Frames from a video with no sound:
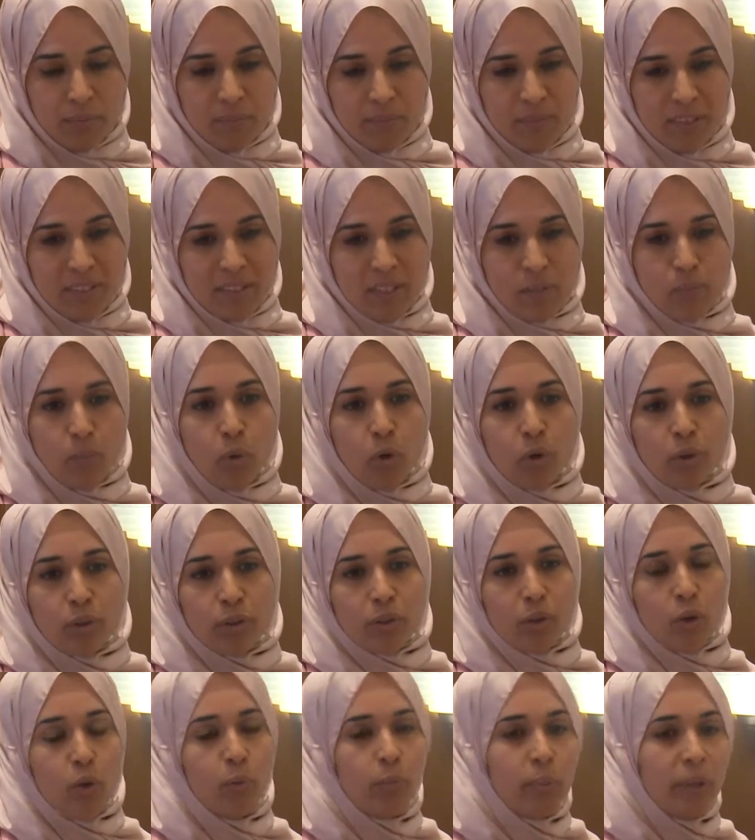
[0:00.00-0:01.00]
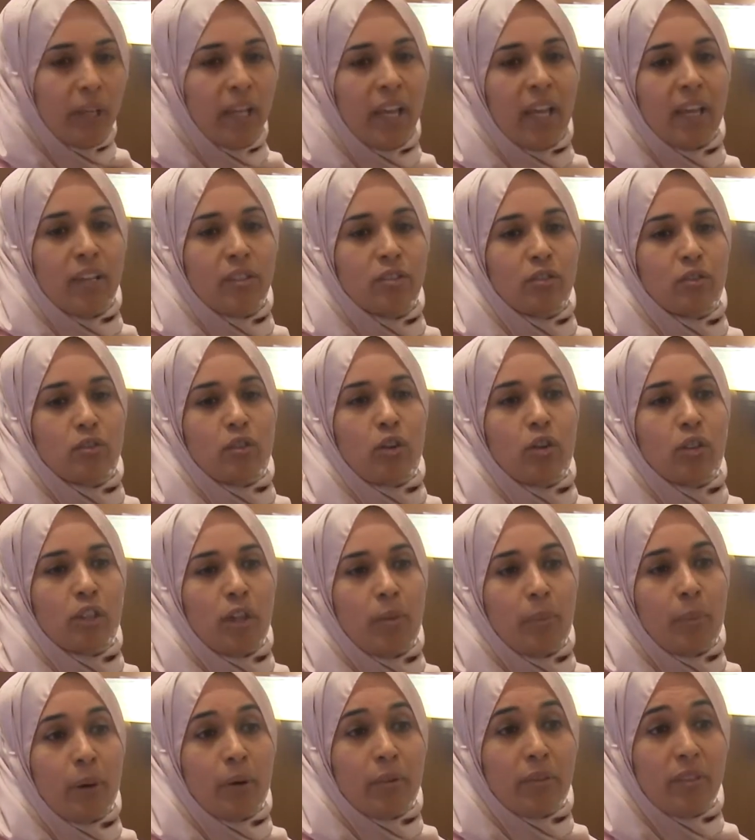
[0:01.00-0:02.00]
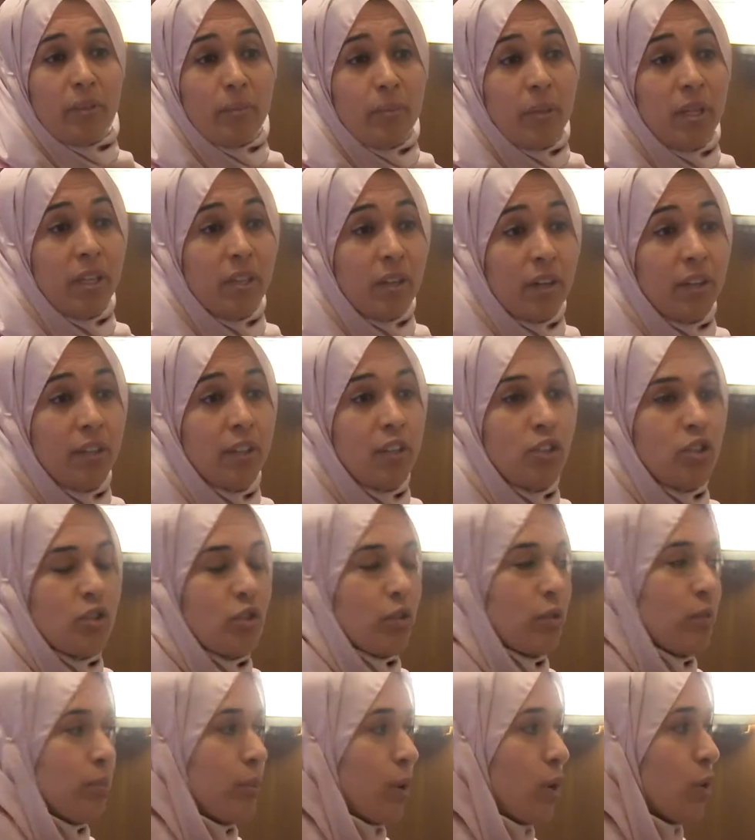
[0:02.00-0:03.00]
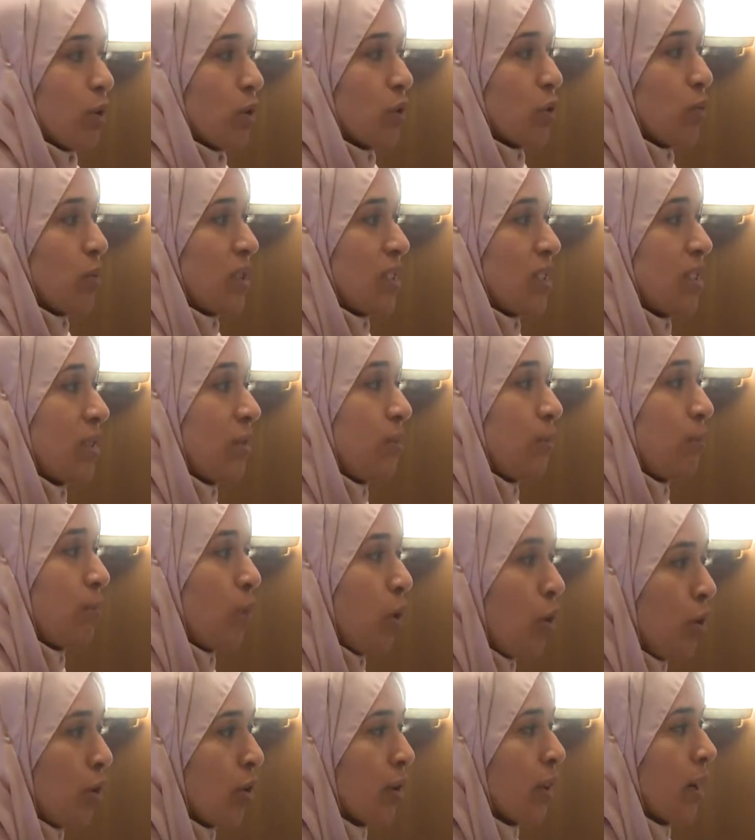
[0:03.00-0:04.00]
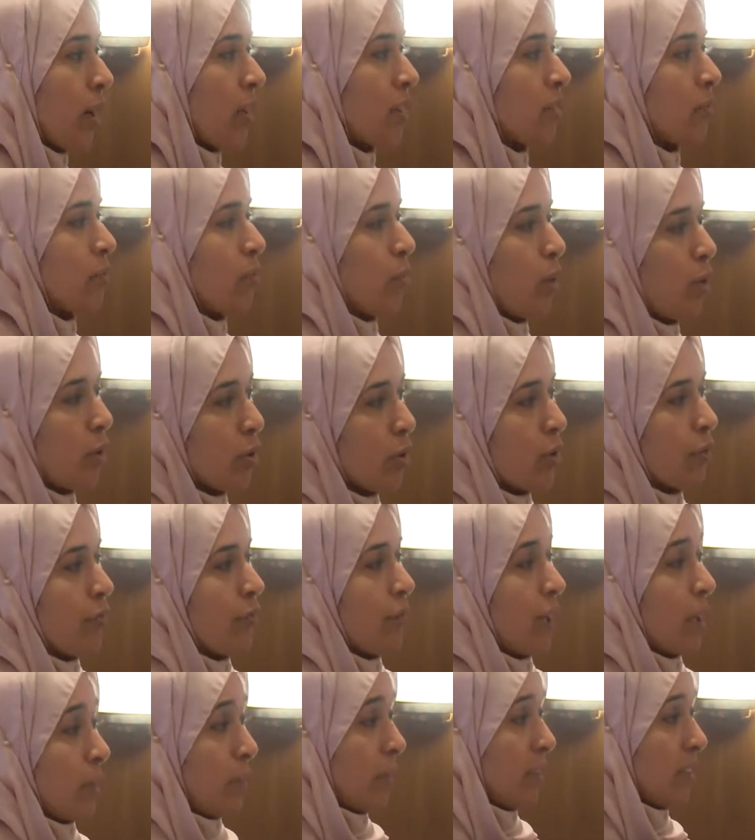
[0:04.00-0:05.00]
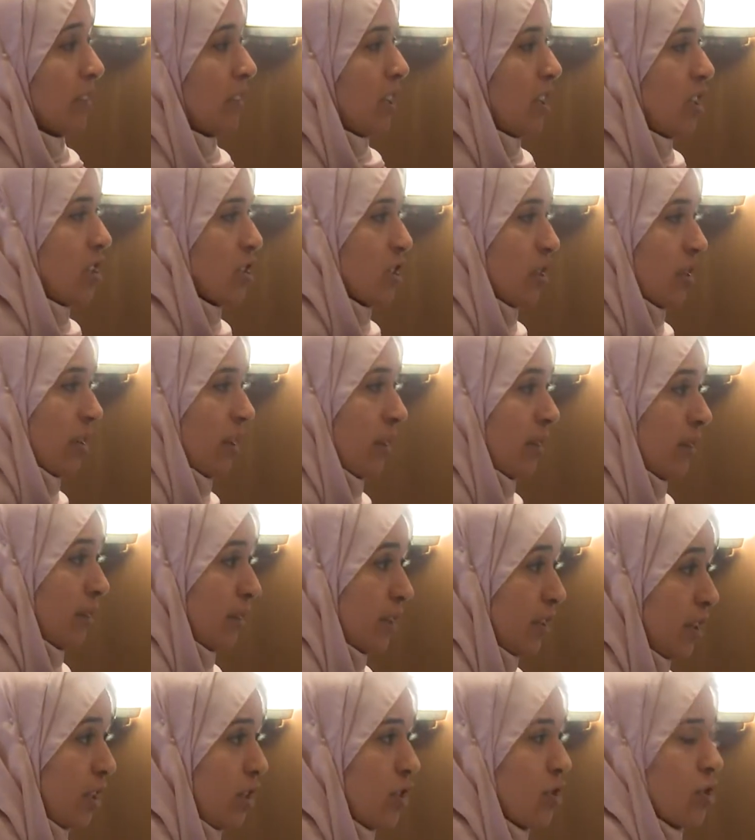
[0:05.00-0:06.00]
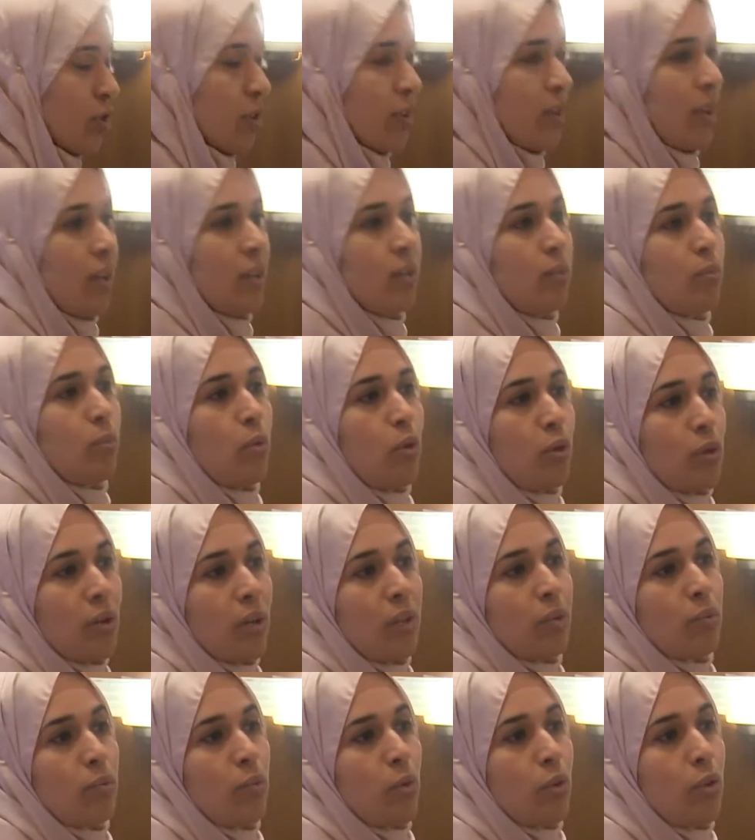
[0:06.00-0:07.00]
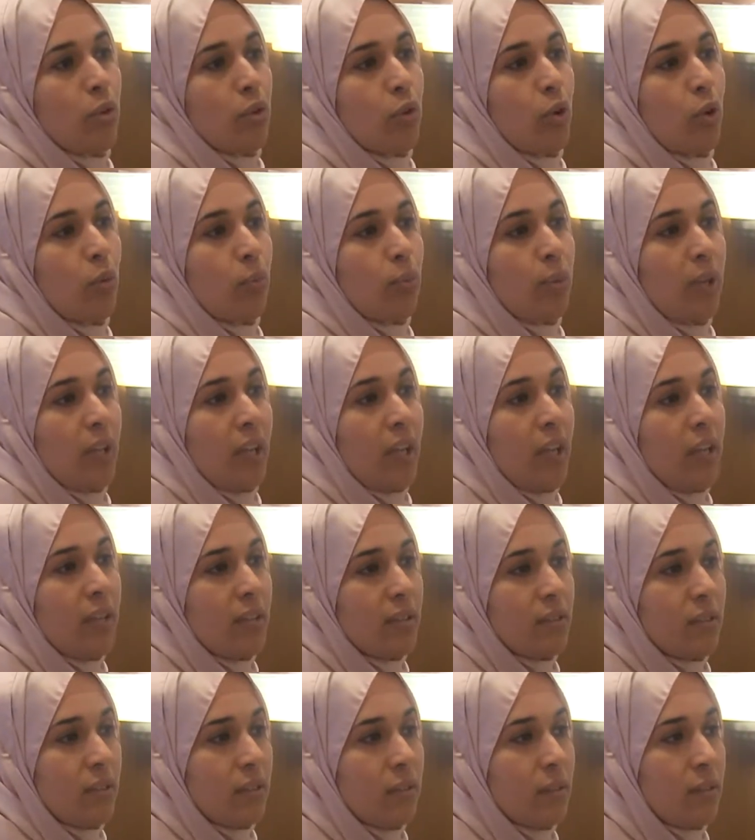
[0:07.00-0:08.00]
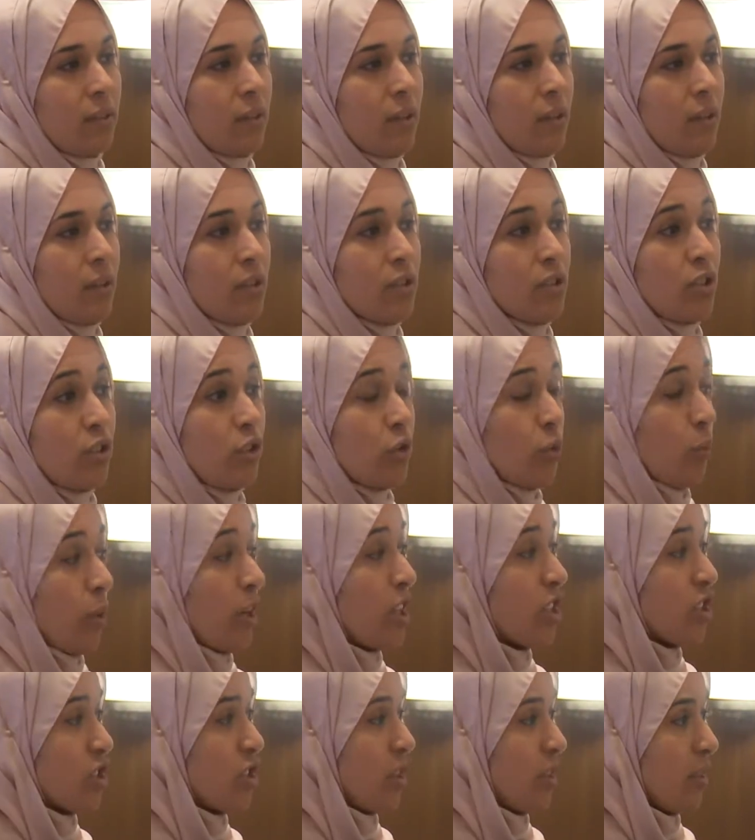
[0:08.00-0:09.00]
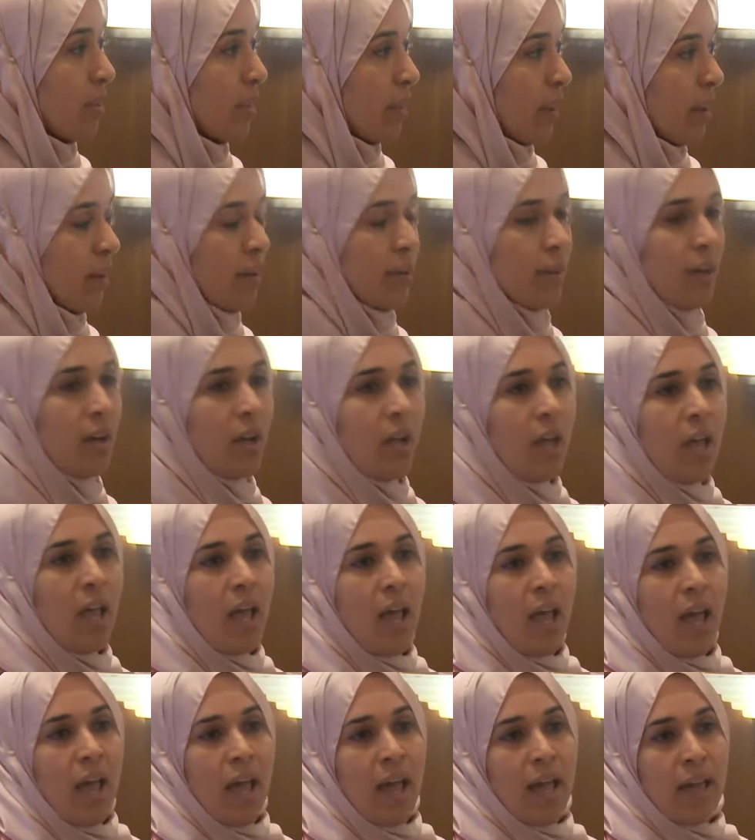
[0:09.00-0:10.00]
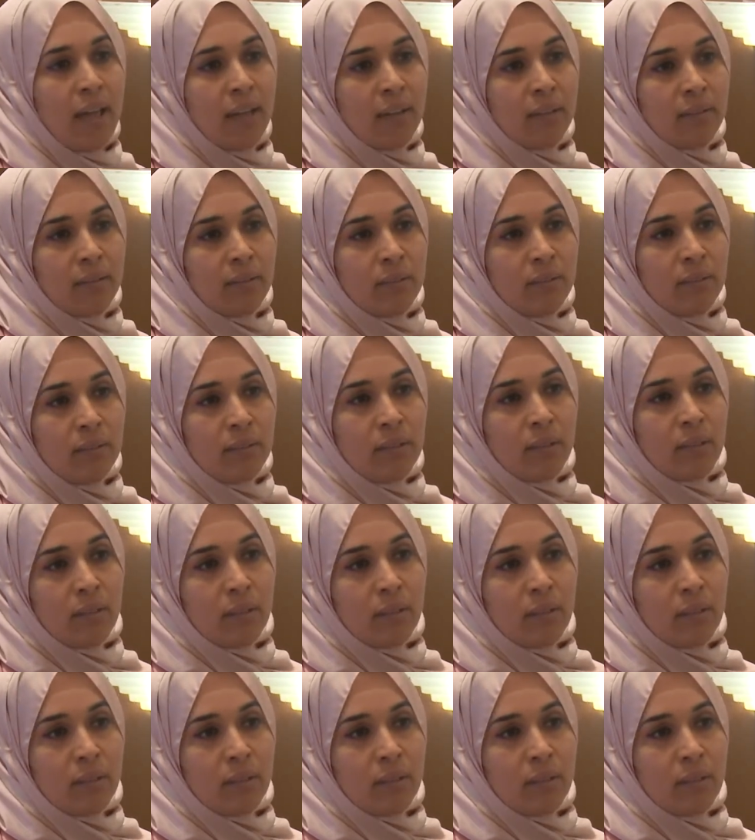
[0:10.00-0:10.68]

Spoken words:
it's more complicated to talk about the MENA region, because we see more and more fragmentation in the region and more complicated situation there. And